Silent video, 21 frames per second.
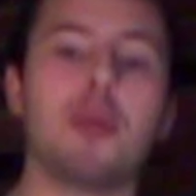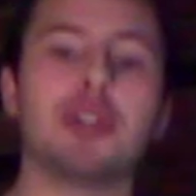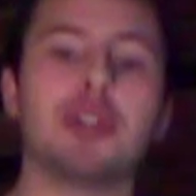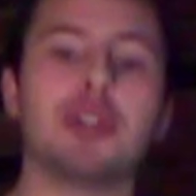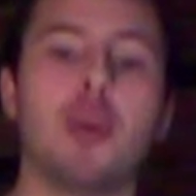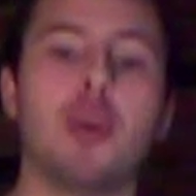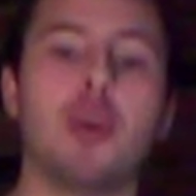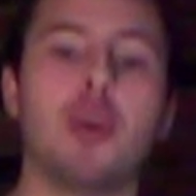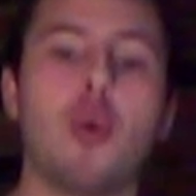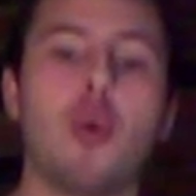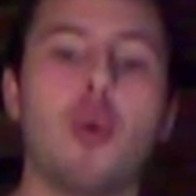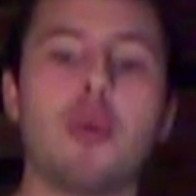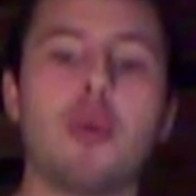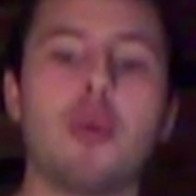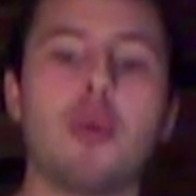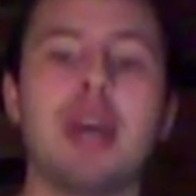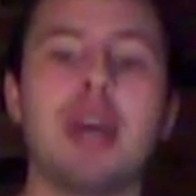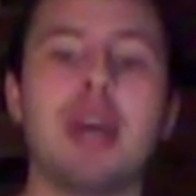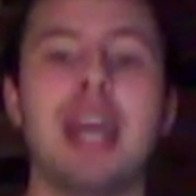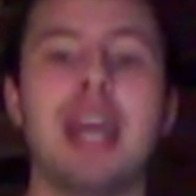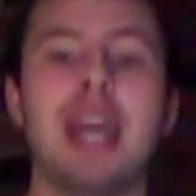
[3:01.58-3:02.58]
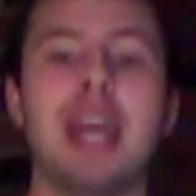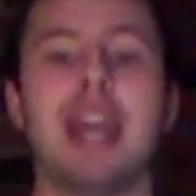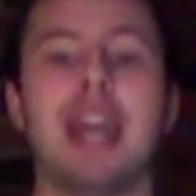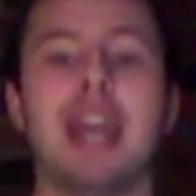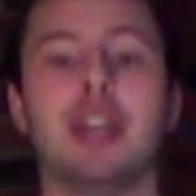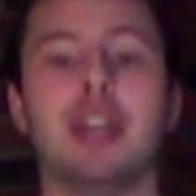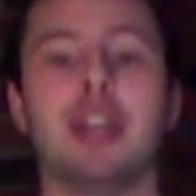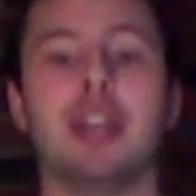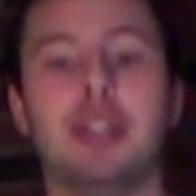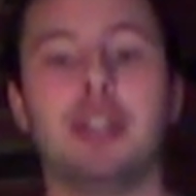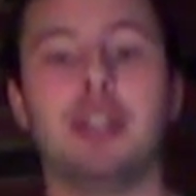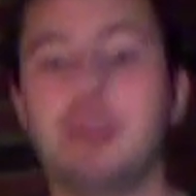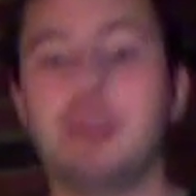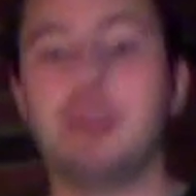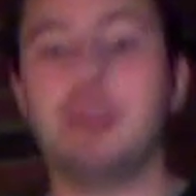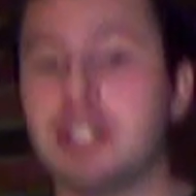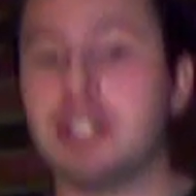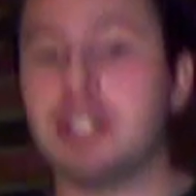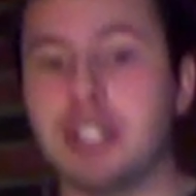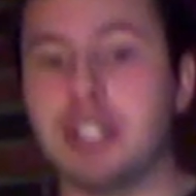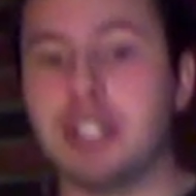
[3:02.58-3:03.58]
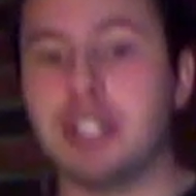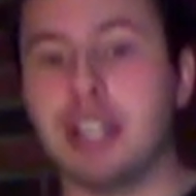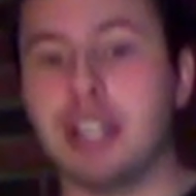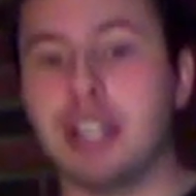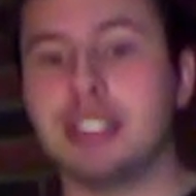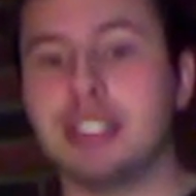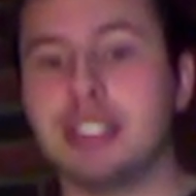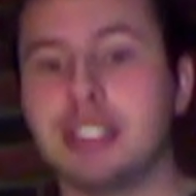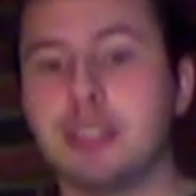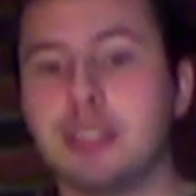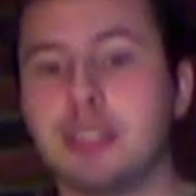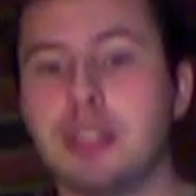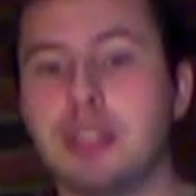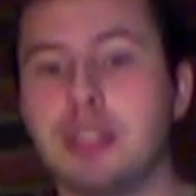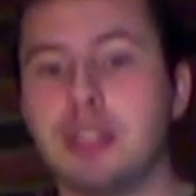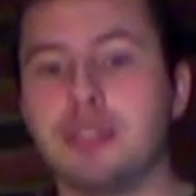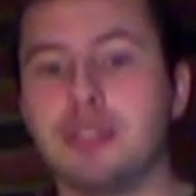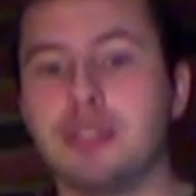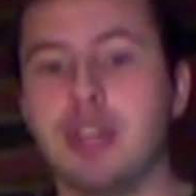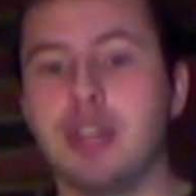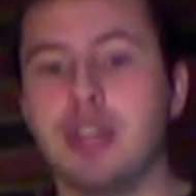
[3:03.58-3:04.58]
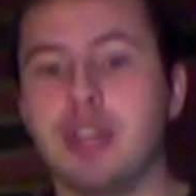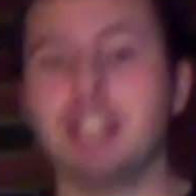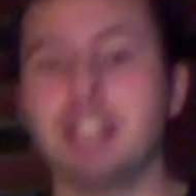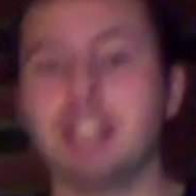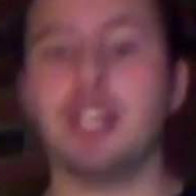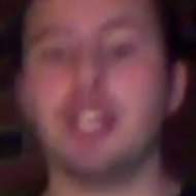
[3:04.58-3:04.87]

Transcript: an orb and a piece of dust is a piece of dust,